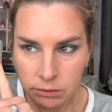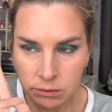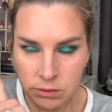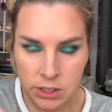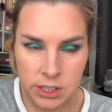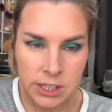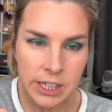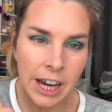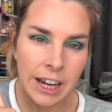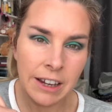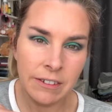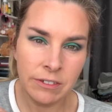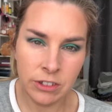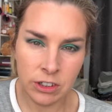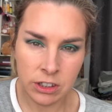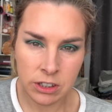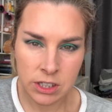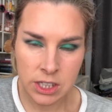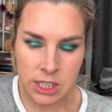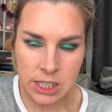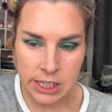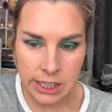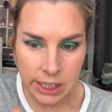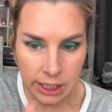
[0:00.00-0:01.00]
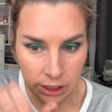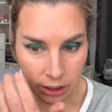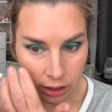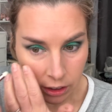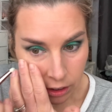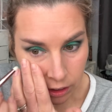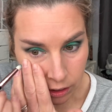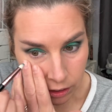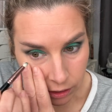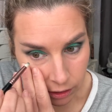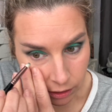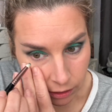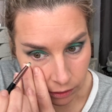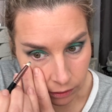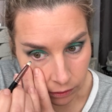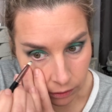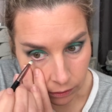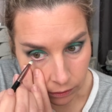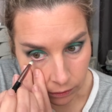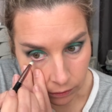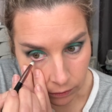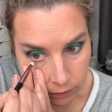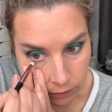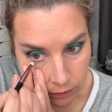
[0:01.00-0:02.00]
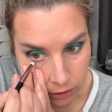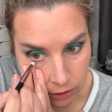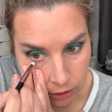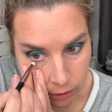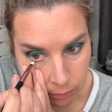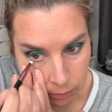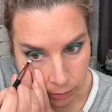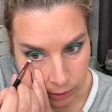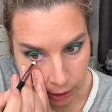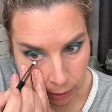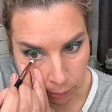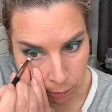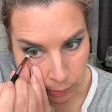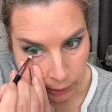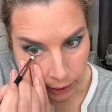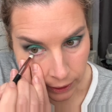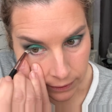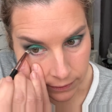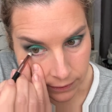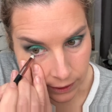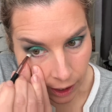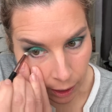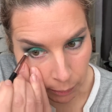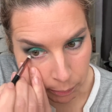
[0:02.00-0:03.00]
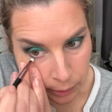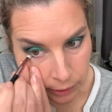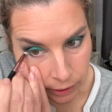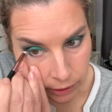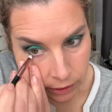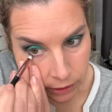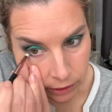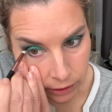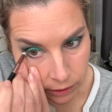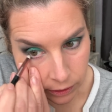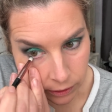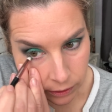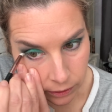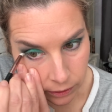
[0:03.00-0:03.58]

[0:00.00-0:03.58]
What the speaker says: Sirens still. Something big's happened.